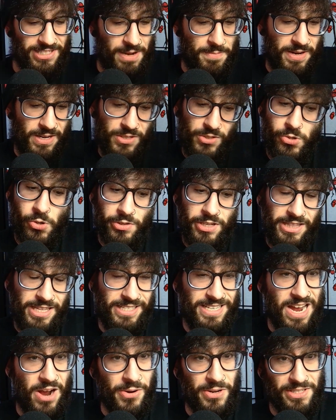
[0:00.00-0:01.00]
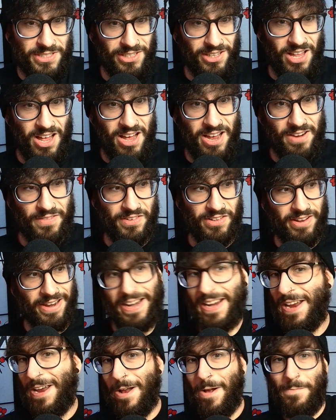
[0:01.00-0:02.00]
mean, it's cool that the town is alive and like
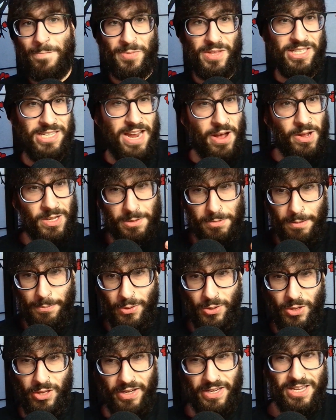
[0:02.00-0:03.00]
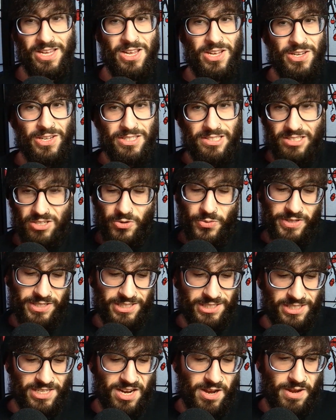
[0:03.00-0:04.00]
the townspeople are like doing
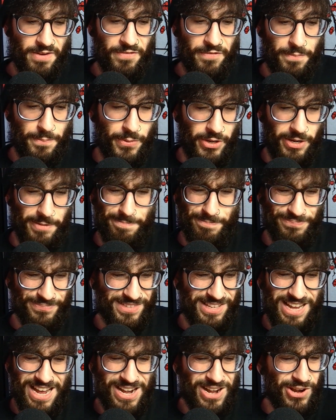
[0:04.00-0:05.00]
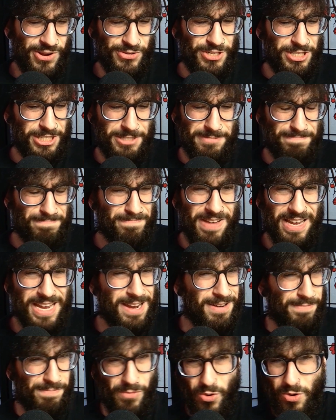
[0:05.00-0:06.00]
stuff, but I don't know, it's just,
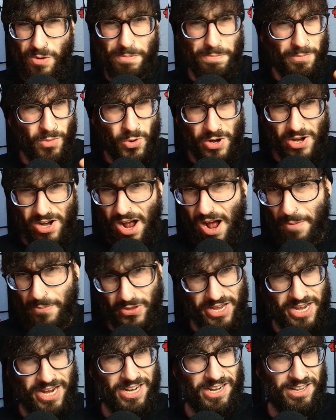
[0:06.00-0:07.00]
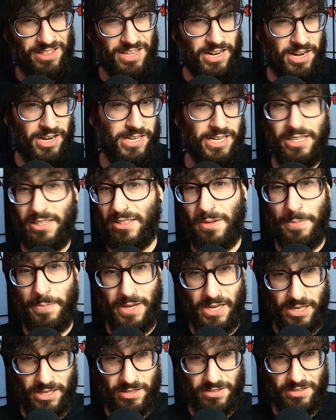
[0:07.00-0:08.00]
again, more complicated than it needs to be,
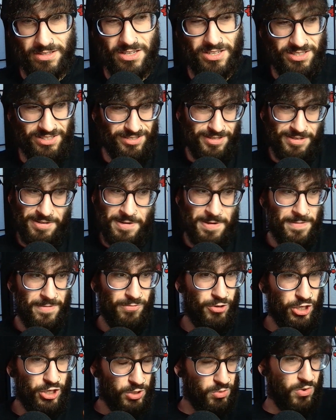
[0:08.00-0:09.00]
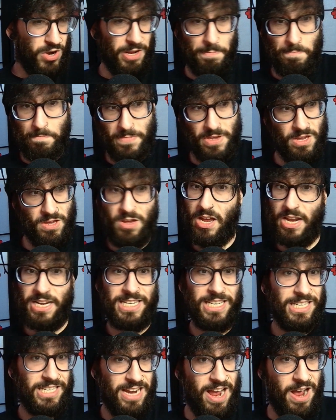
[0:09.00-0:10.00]
because we just want to get
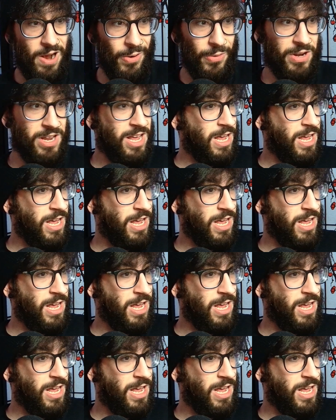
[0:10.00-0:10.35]
to town,